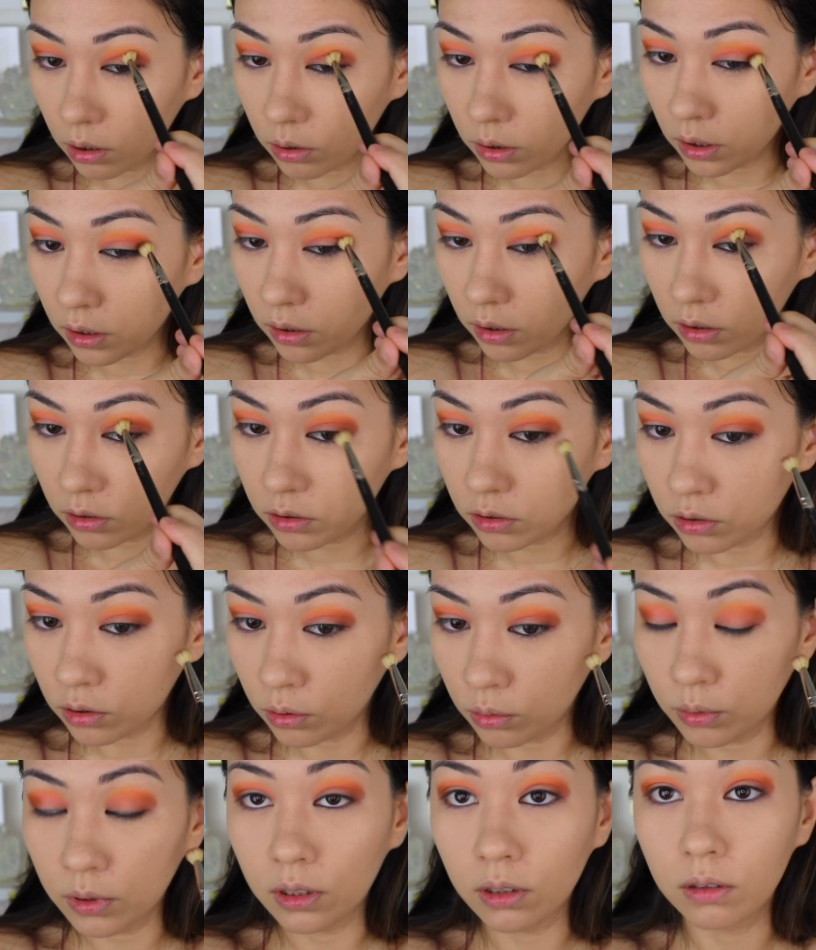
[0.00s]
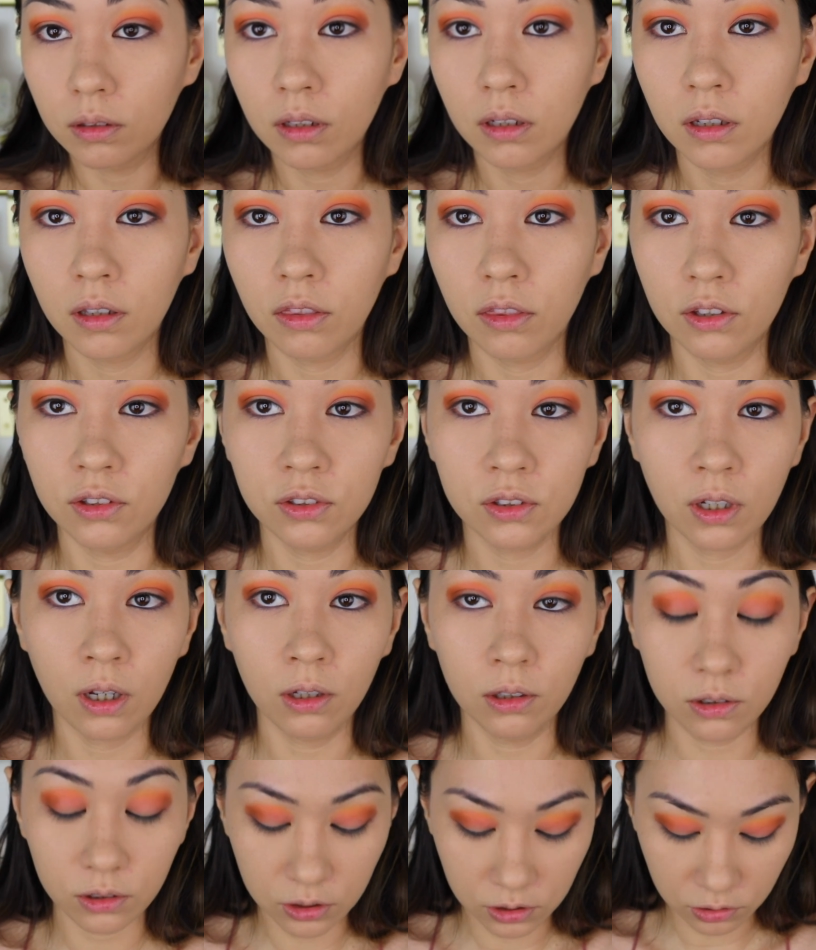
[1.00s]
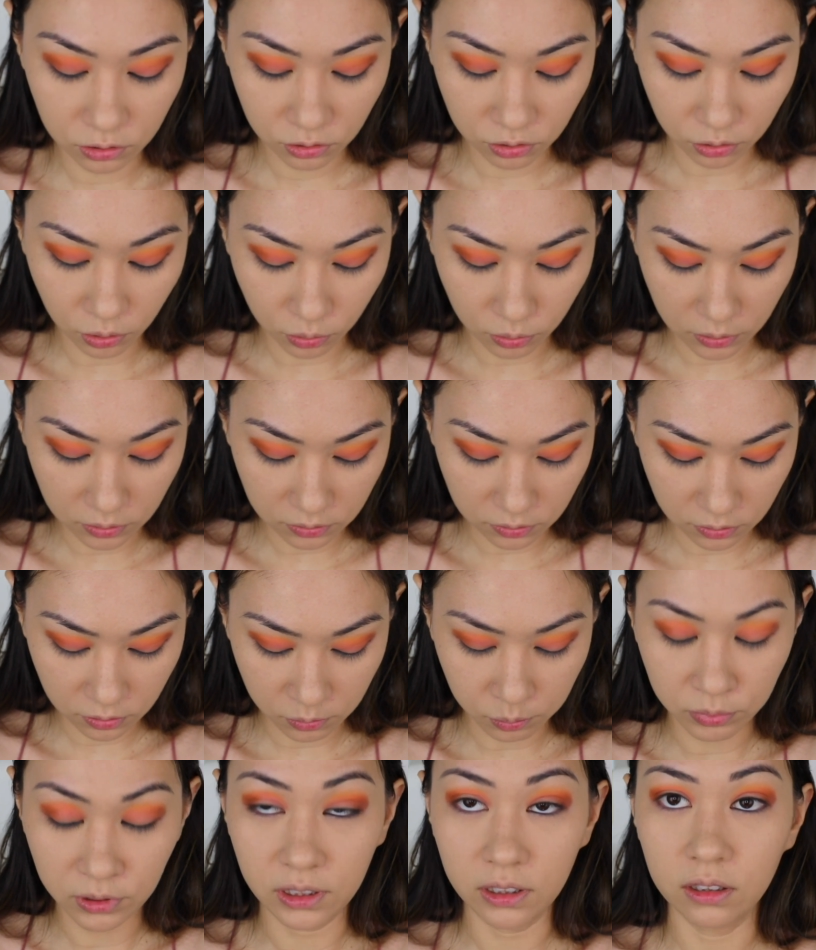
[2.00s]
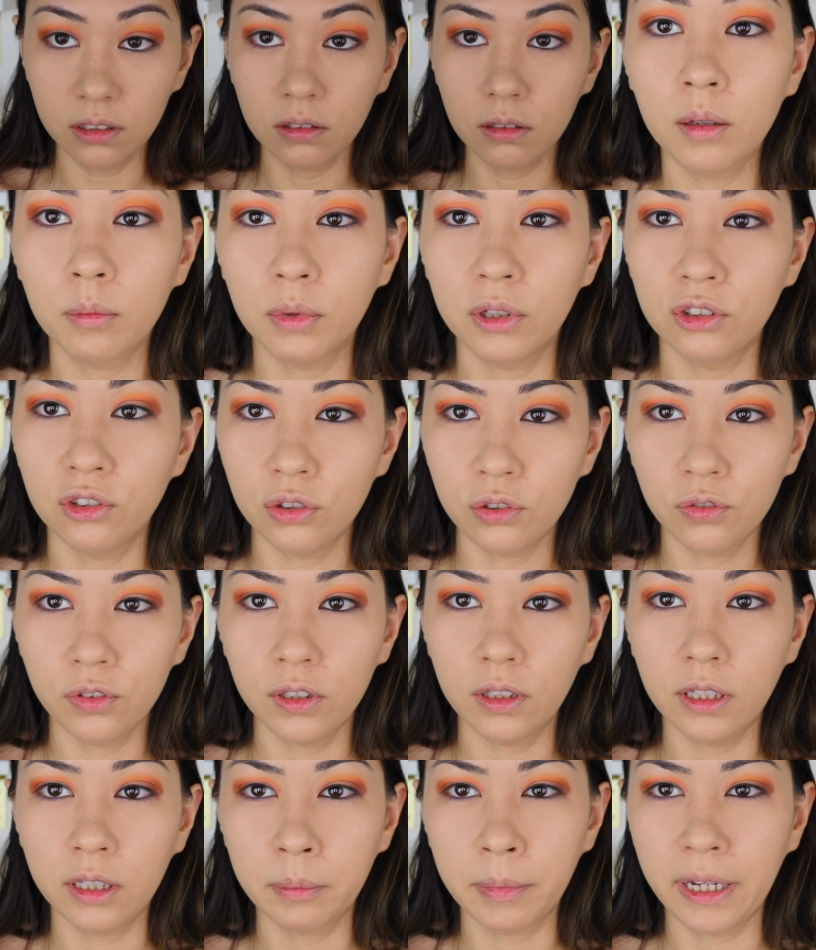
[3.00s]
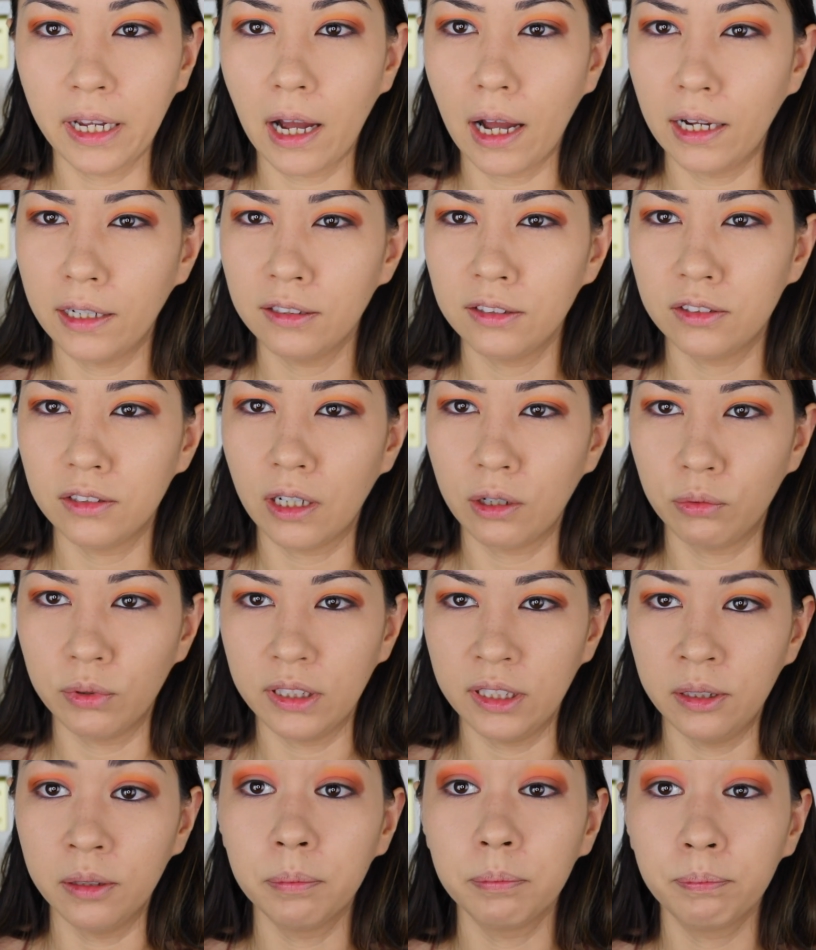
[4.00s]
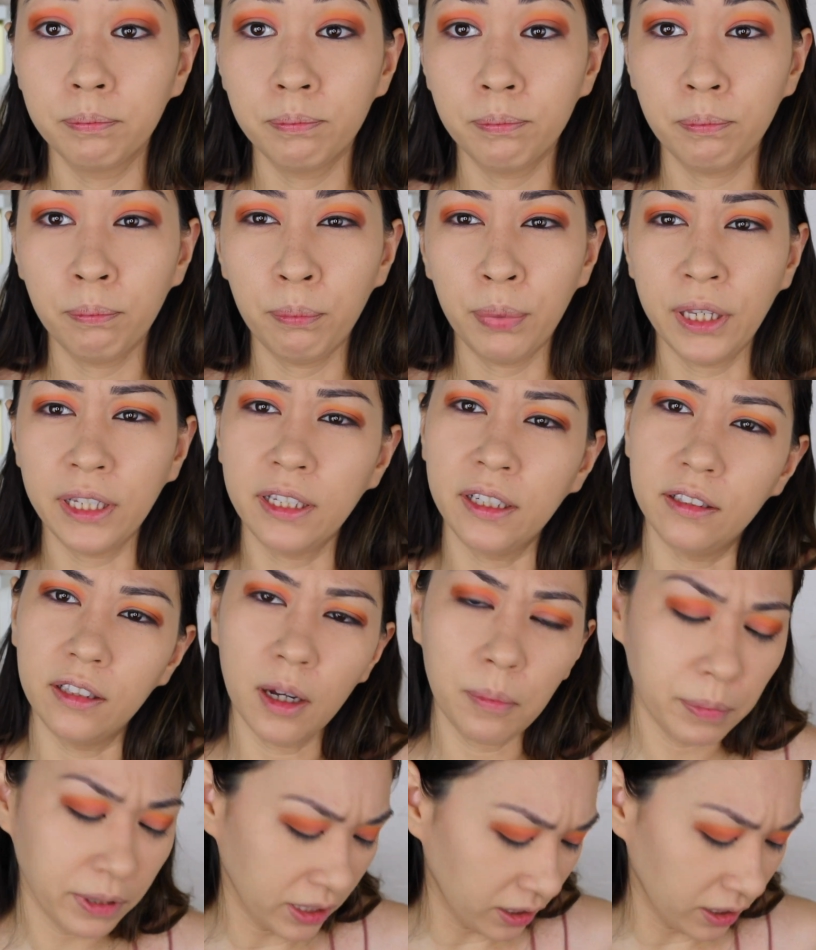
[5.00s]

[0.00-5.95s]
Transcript: Okay, that's so weird. This color is so easy to blend, but I just feel like my eye's not really picking up